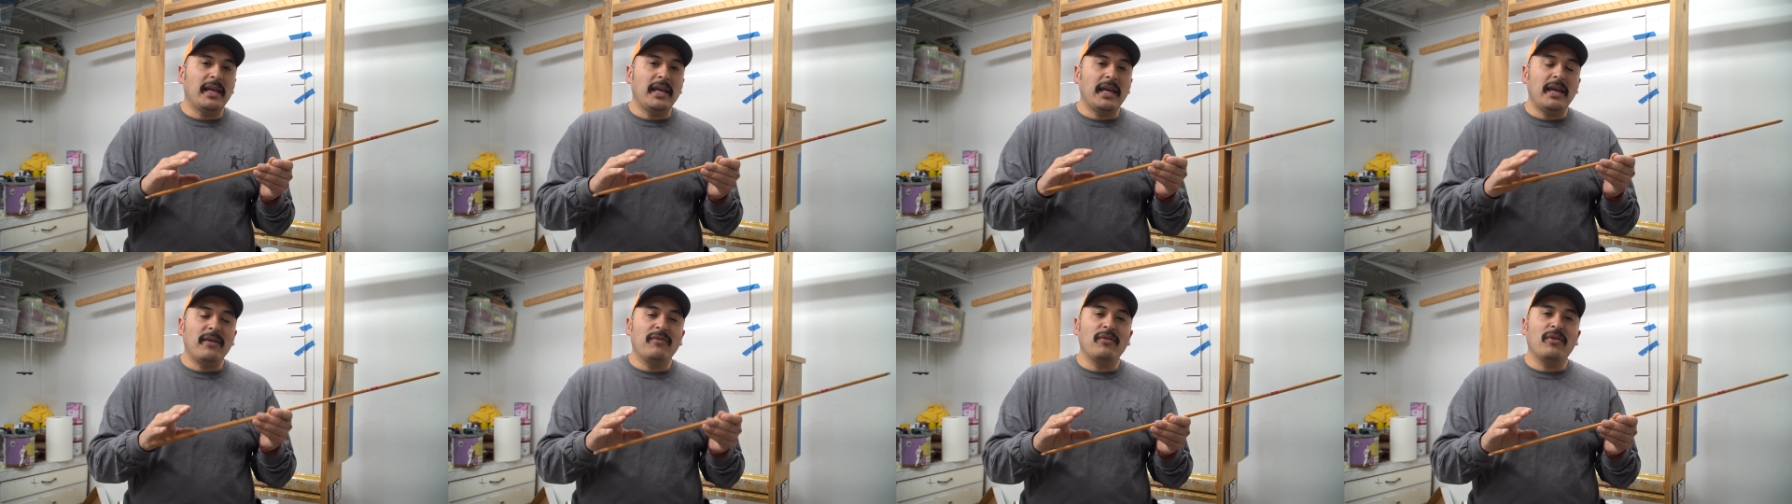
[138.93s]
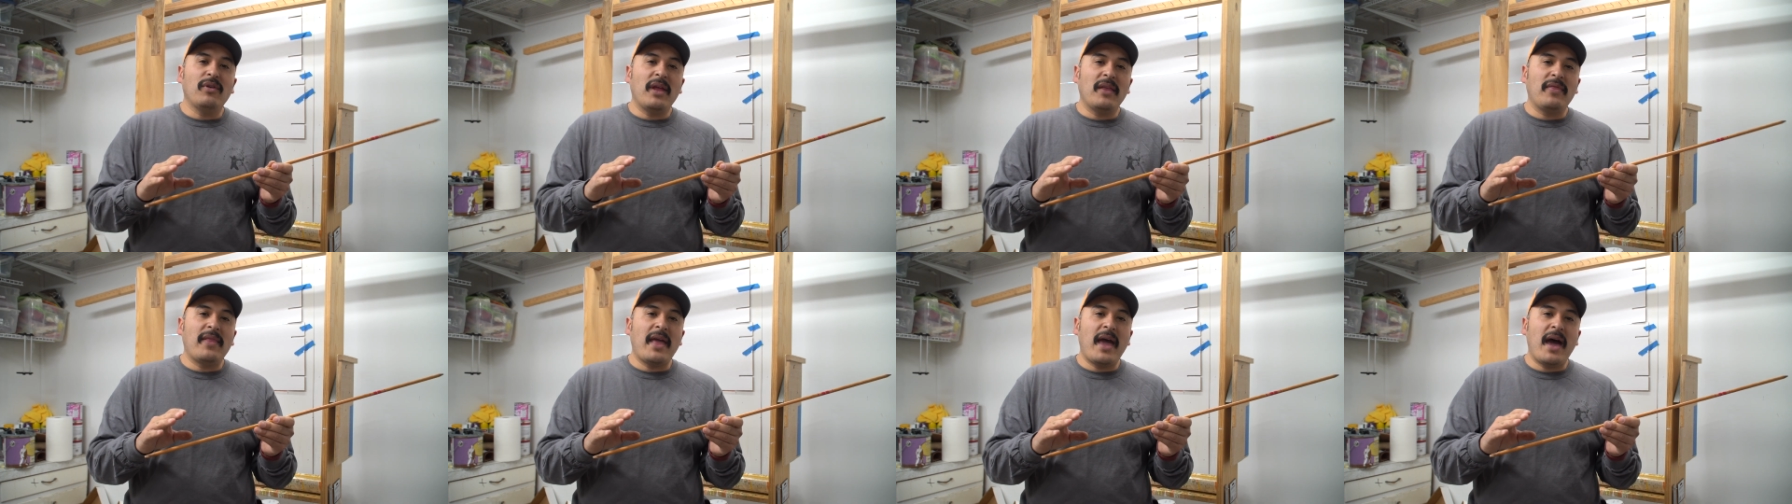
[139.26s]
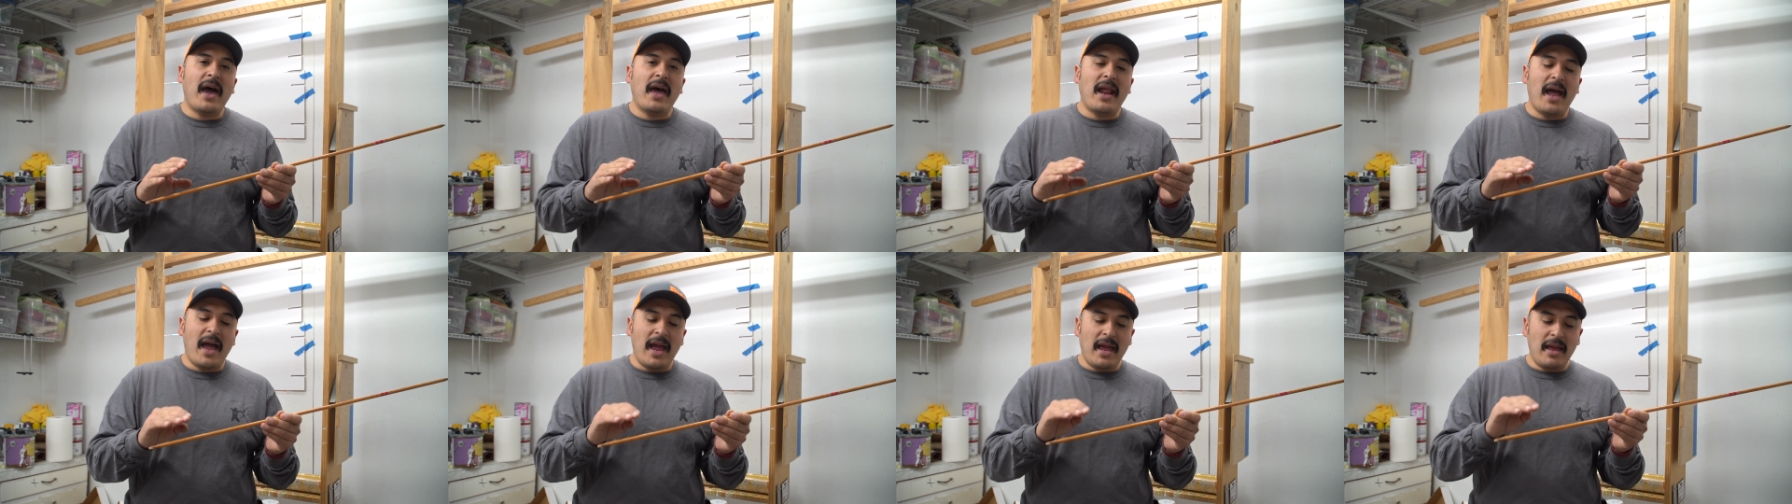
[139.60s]
even at
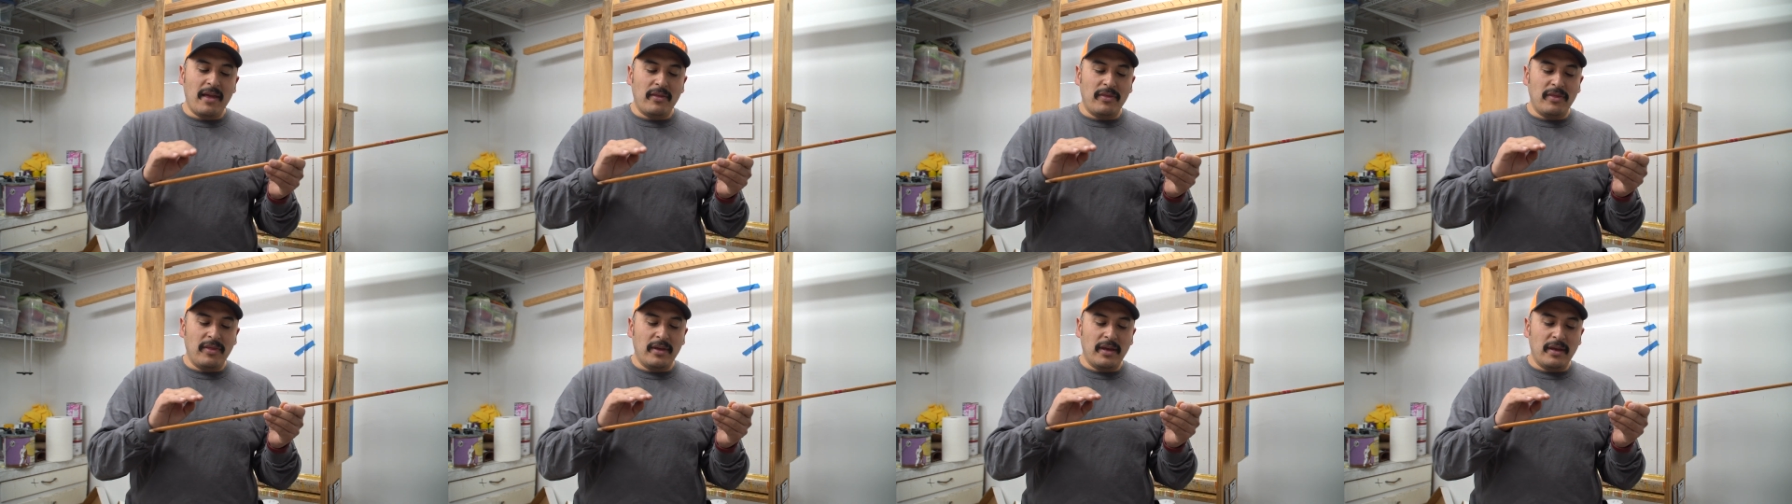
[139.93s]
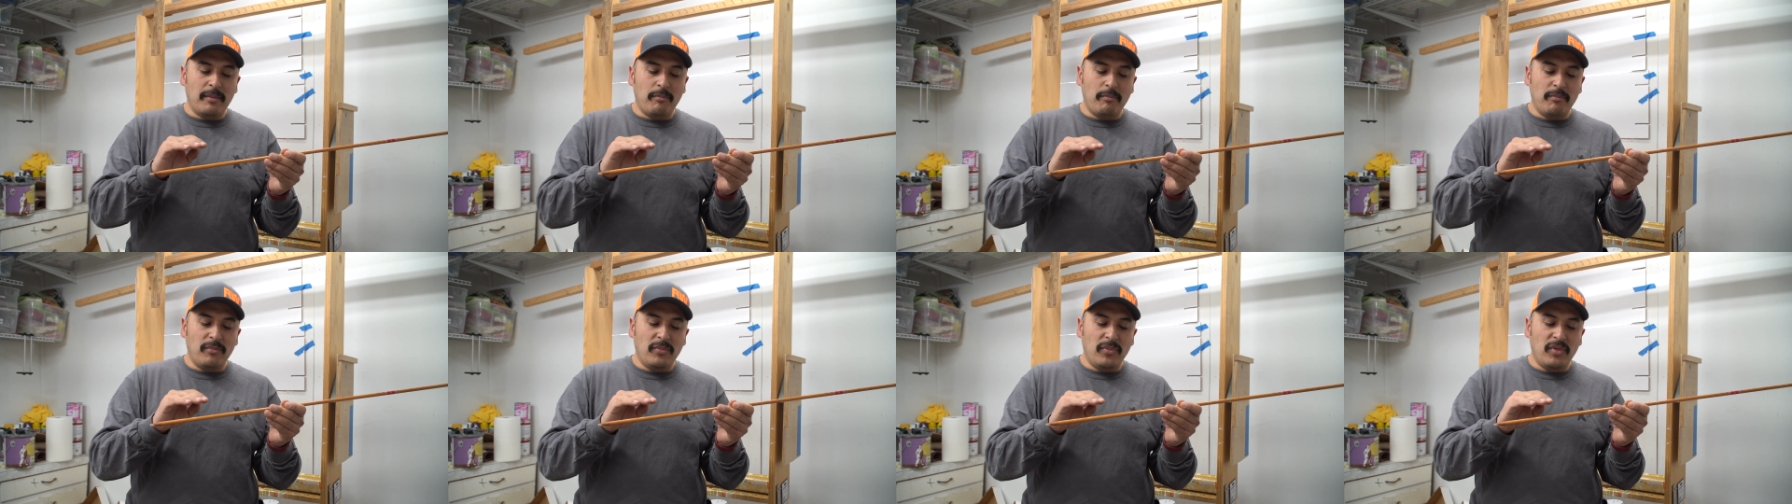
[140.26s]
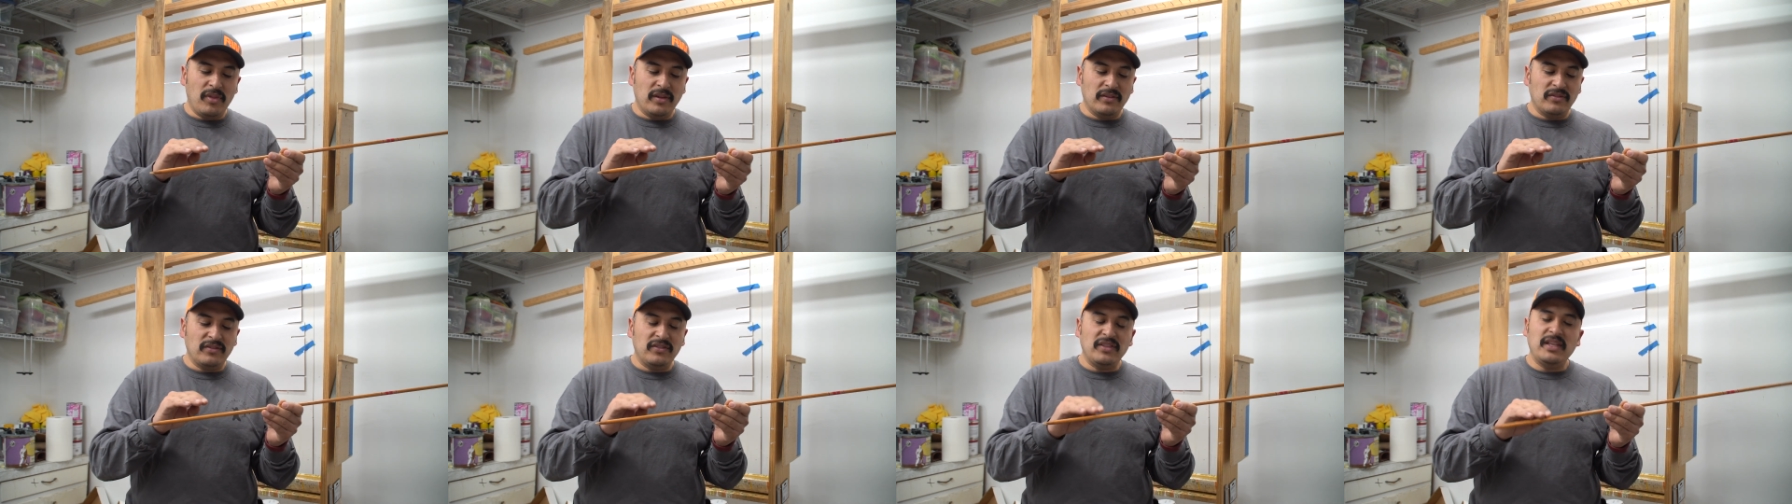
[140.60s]
that, I the
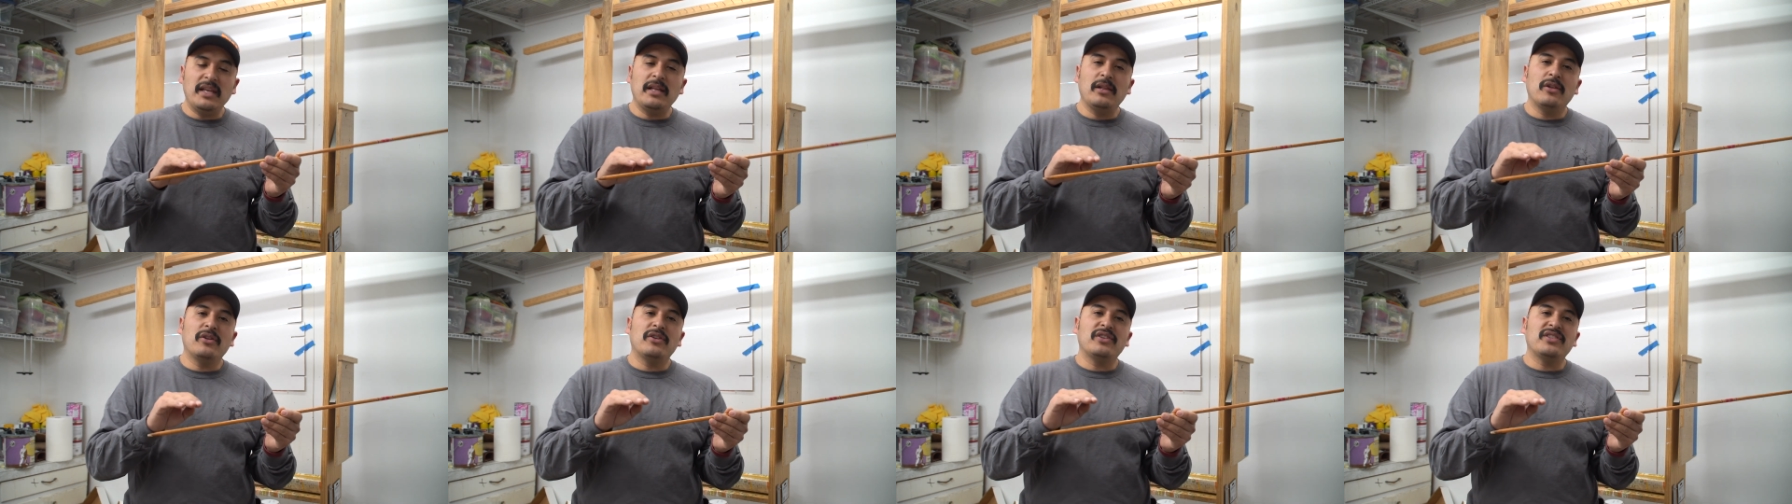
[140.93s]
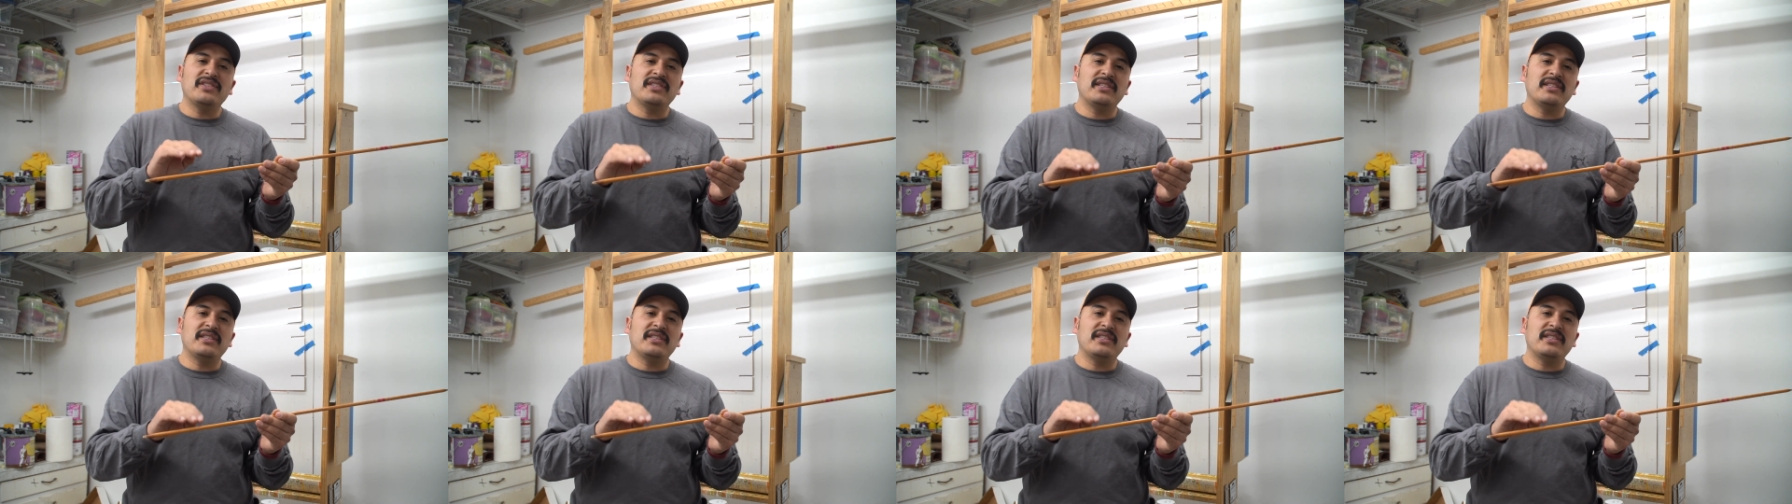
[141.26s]
the sealer